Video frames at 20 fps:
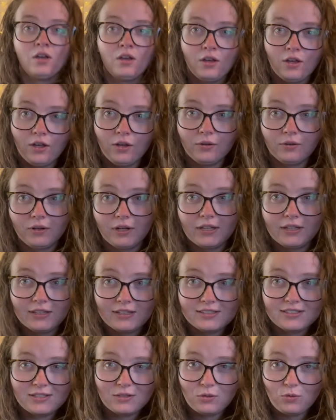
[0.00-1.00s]
Alright,
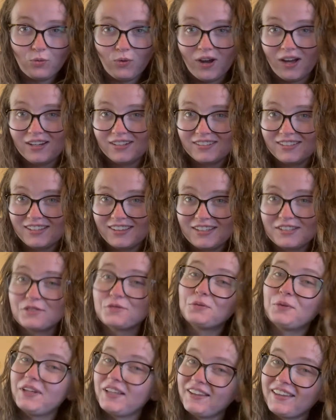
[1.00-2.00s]
let's see what
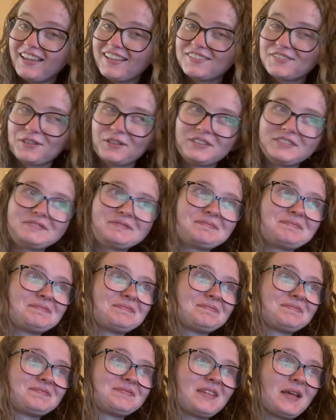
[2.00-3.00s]
this wheel lands on.
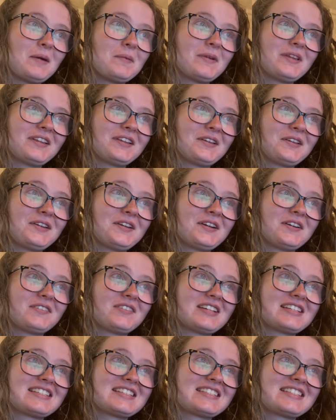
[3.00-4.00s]
I'm a little
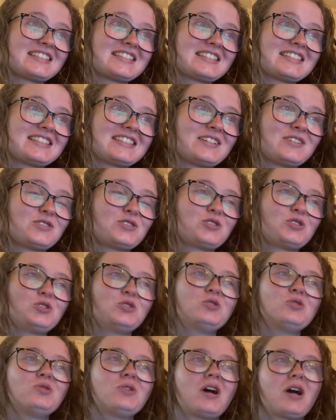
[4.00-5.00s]
nervous. There's
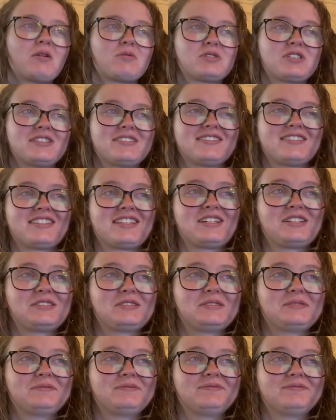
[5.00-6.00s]
two options that
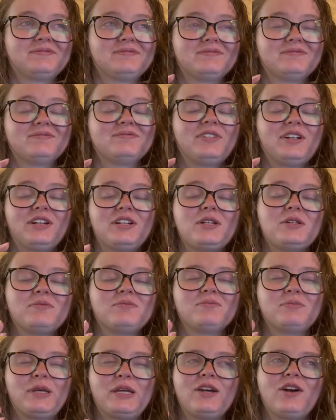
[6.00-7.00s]
are very
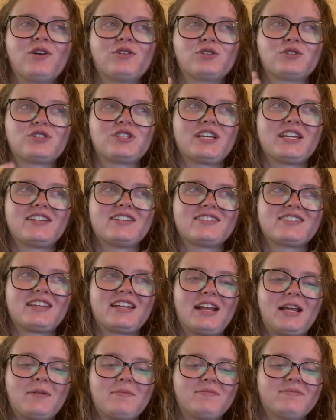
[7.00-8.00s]
big undertakes,
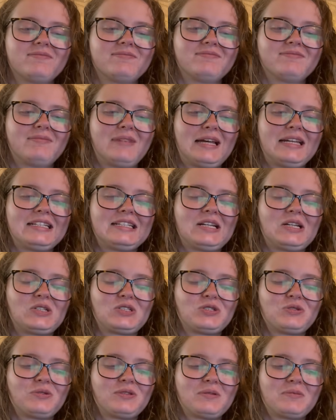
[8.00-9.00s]
and I might
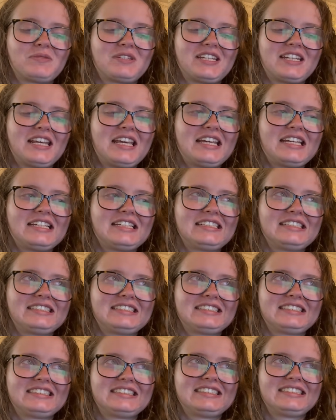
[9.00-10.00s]
not do them today
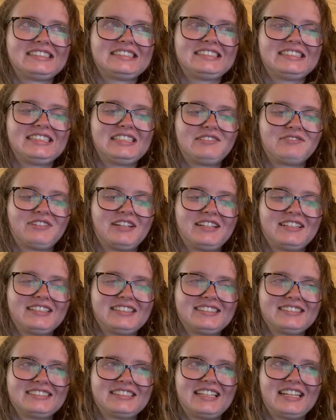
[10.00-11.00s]
if I
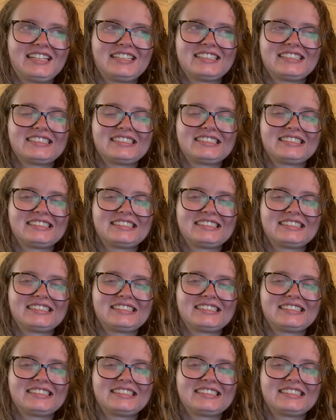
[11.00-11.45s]
get it.